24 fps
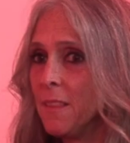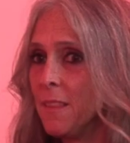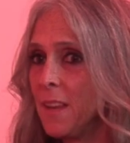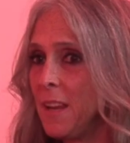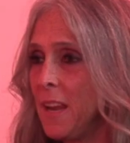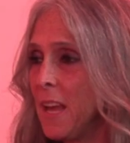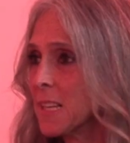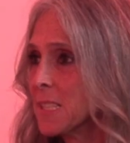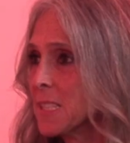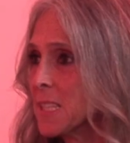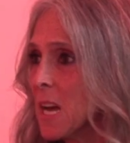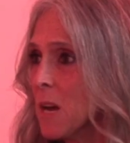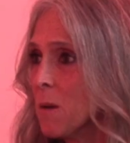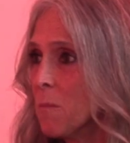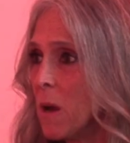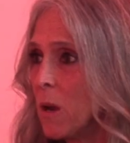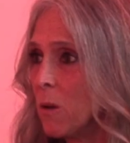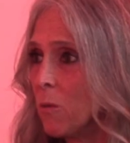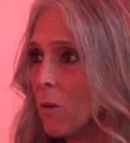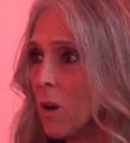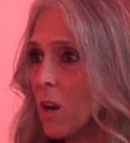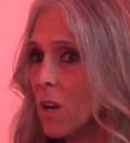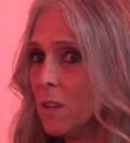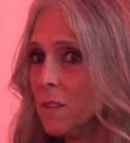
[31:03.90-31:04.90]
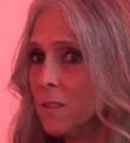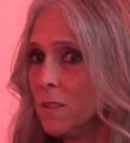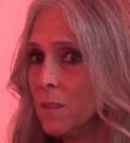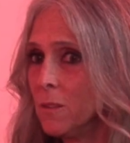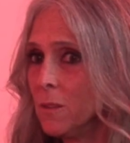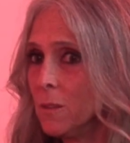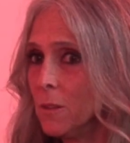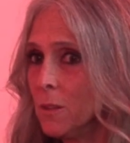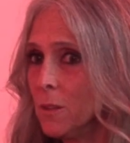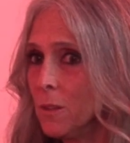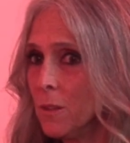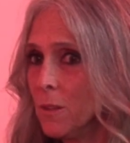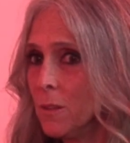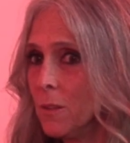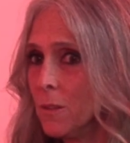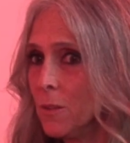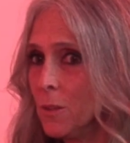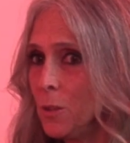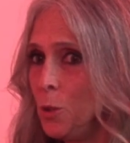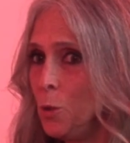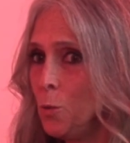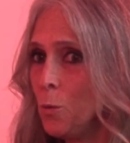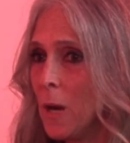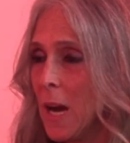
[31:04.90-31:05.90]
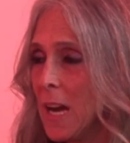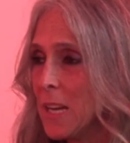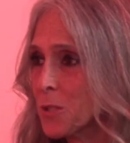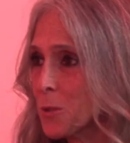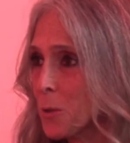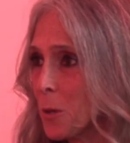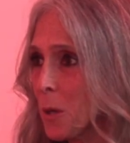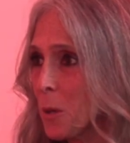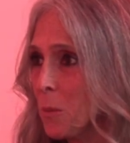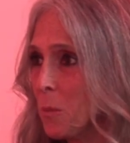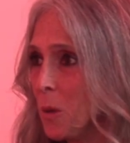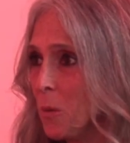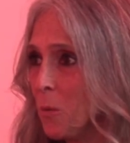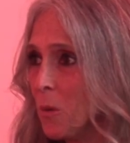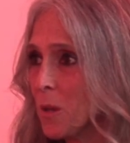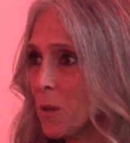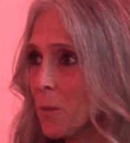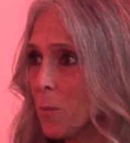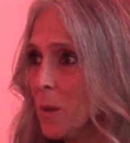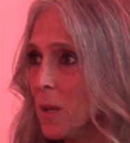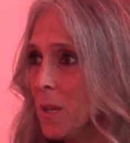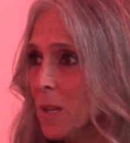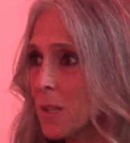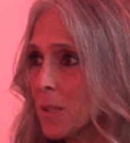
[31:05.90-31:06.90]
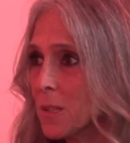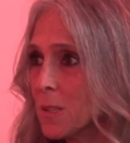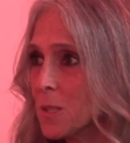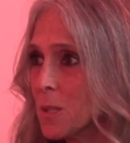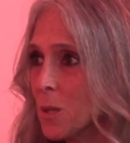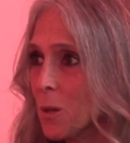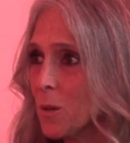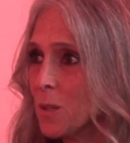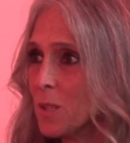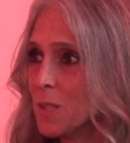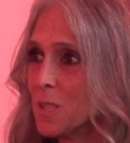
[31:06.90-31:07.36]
The next time I run, you guys are going to be with me. So